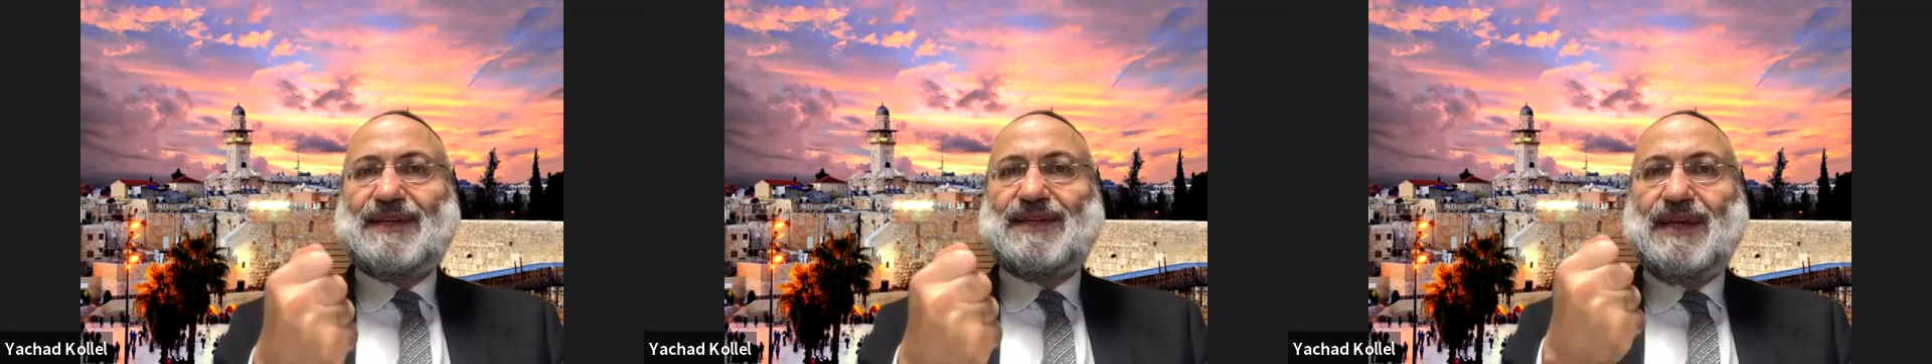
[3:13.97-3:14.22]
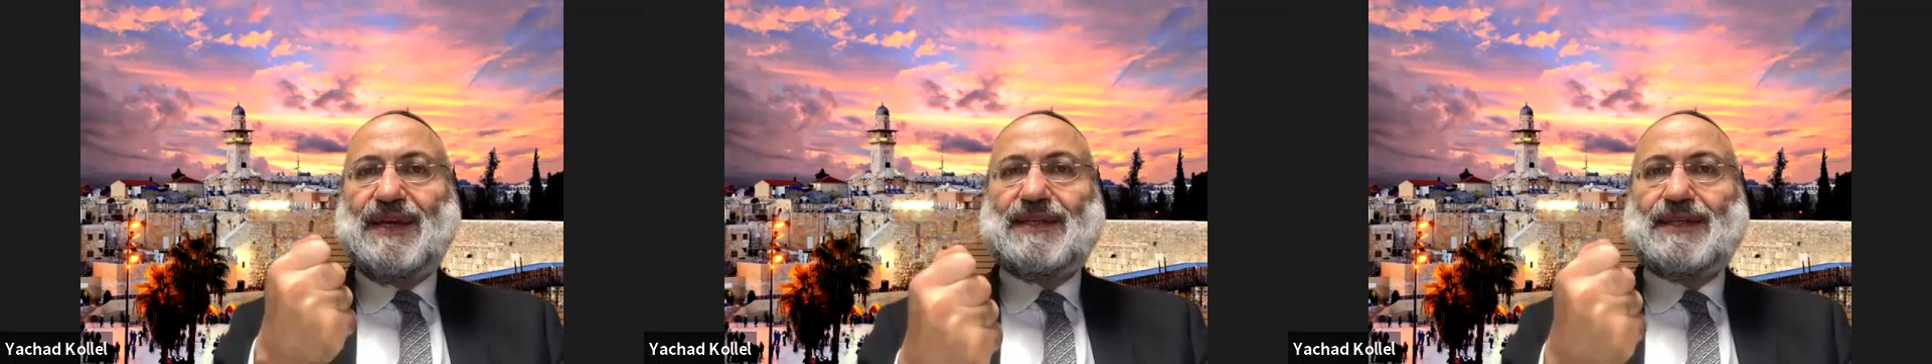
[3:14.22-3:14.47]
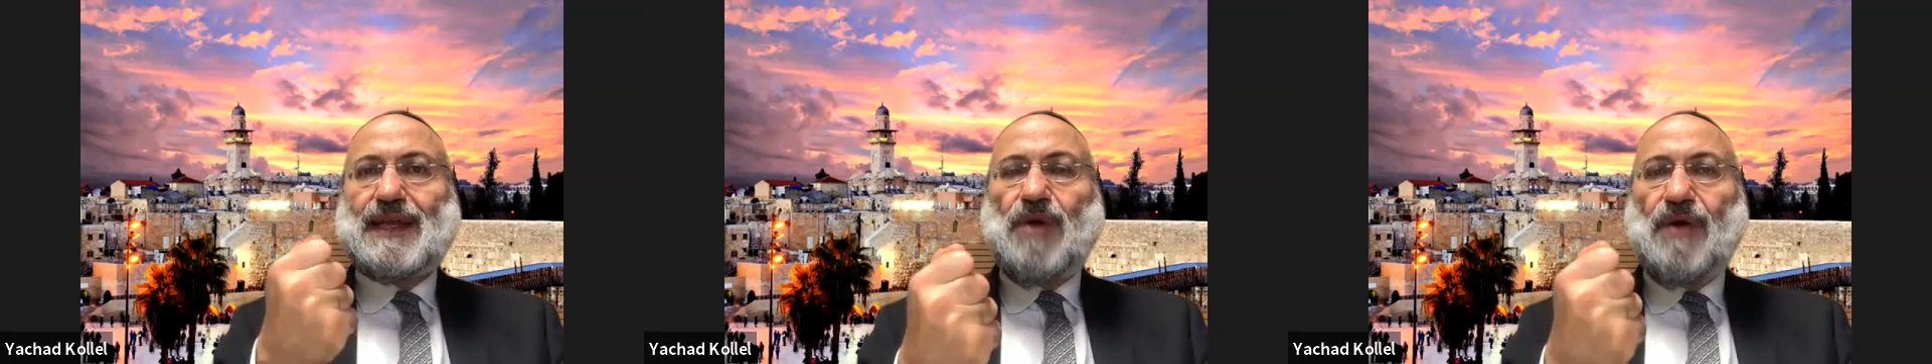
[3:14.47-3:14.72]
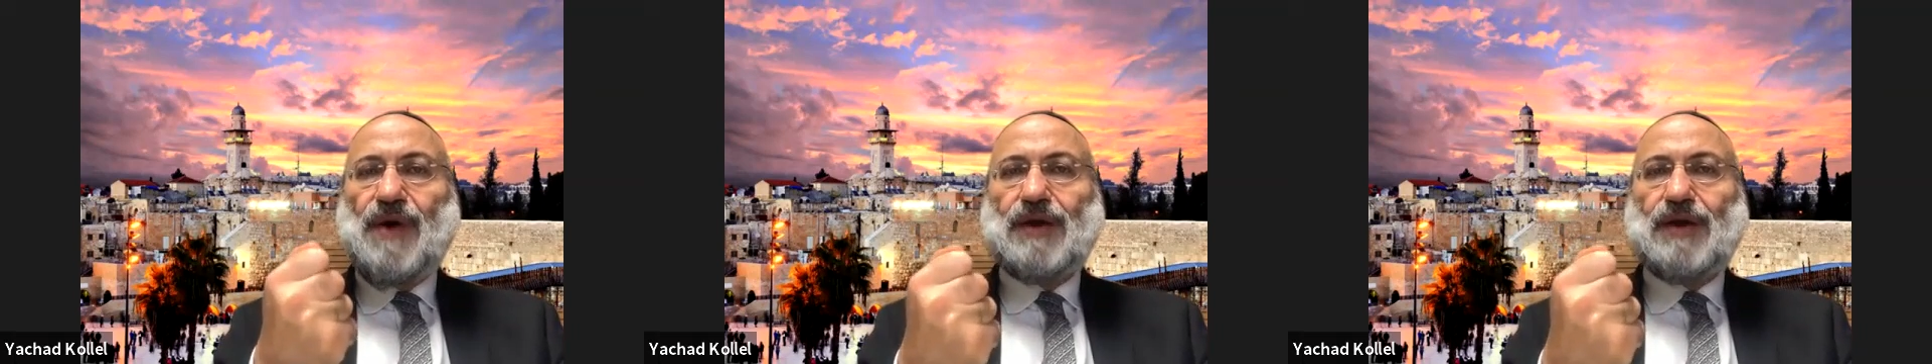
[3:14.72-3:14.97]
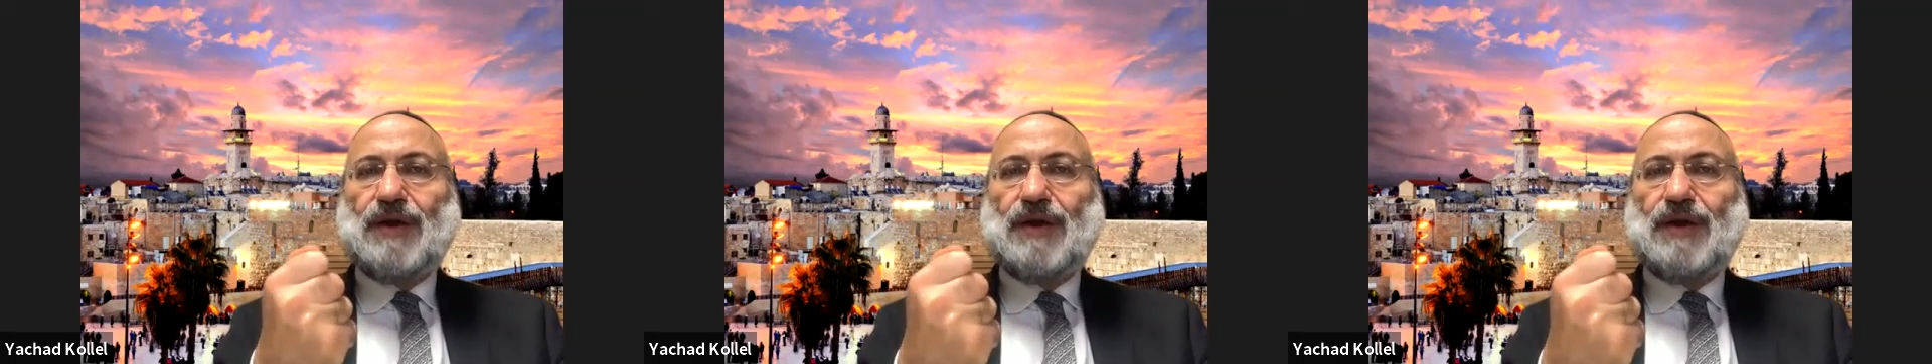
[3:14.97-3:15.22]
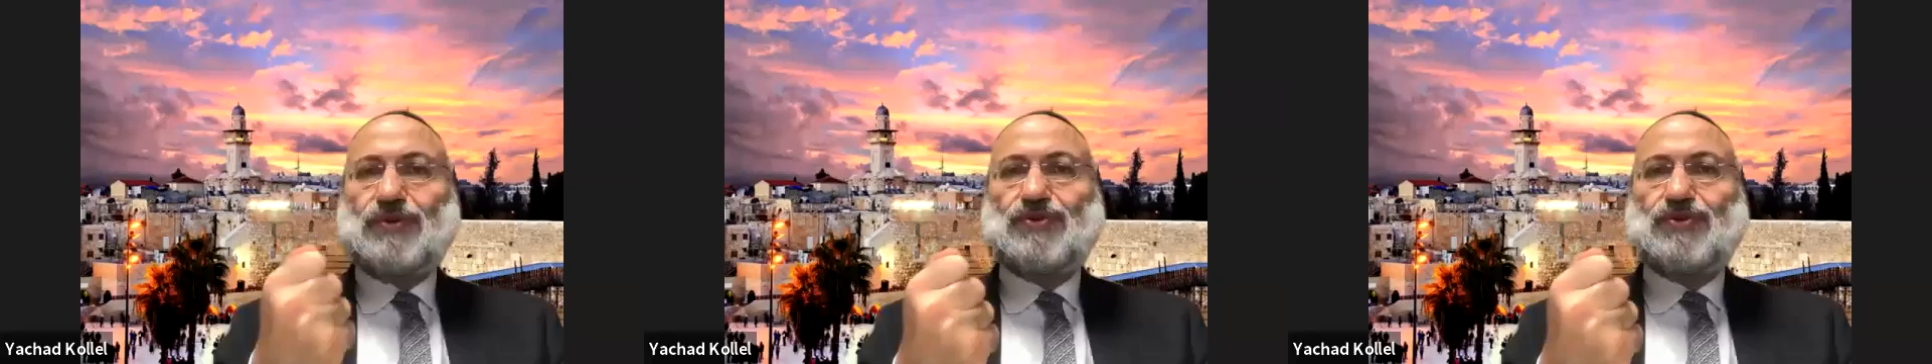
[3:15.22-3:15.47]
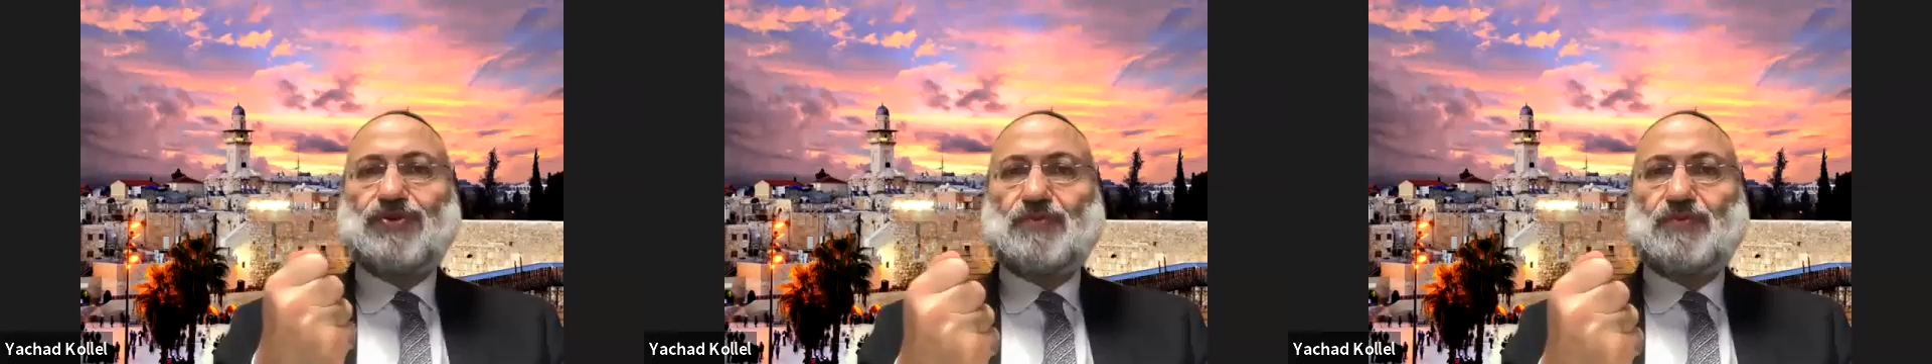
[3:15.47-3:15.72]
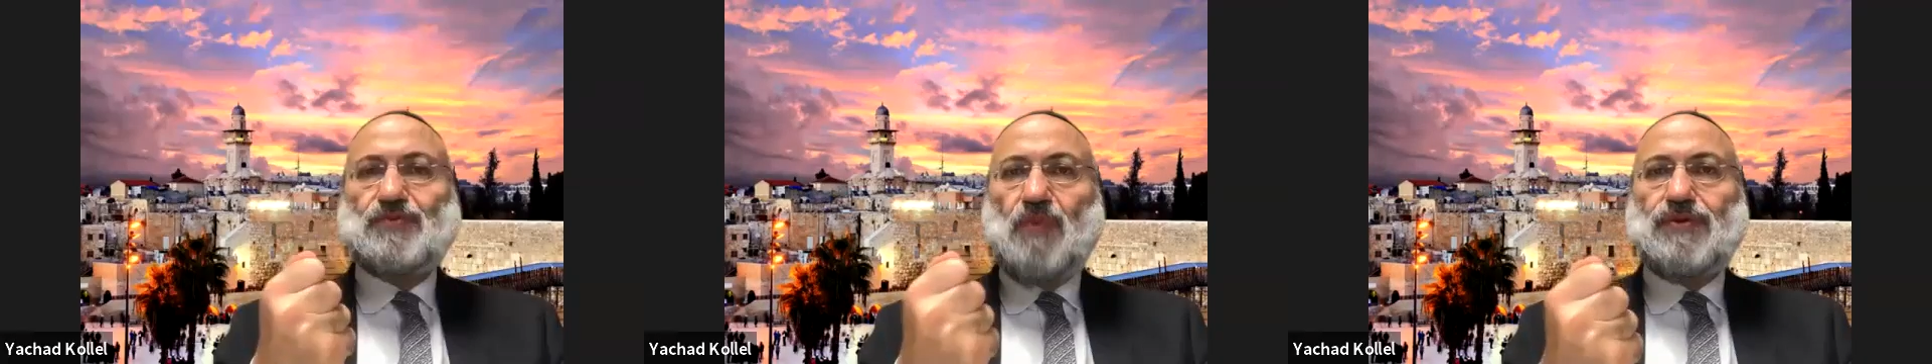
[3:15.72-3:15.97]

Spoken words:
kingdom of HaKadosh Baruch Hu,